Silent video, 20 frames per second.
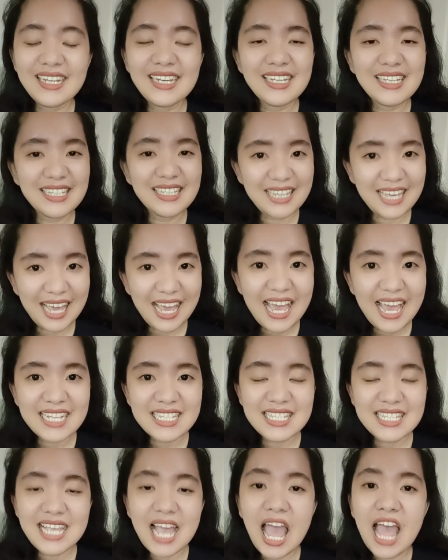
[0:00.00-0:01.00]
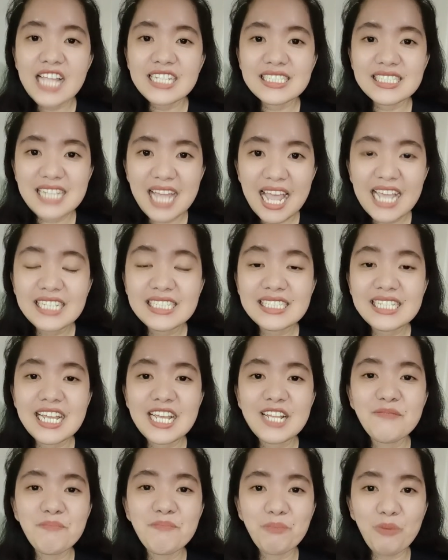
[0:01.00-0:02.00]
yes,
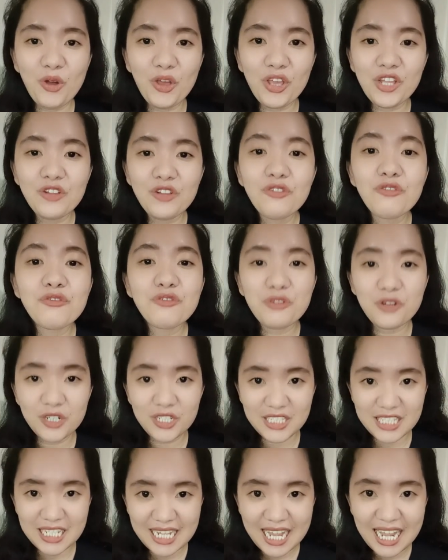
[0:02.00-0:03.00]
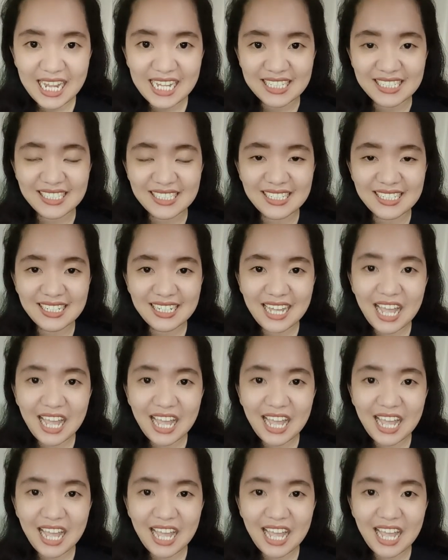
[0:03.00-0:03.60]
19.48.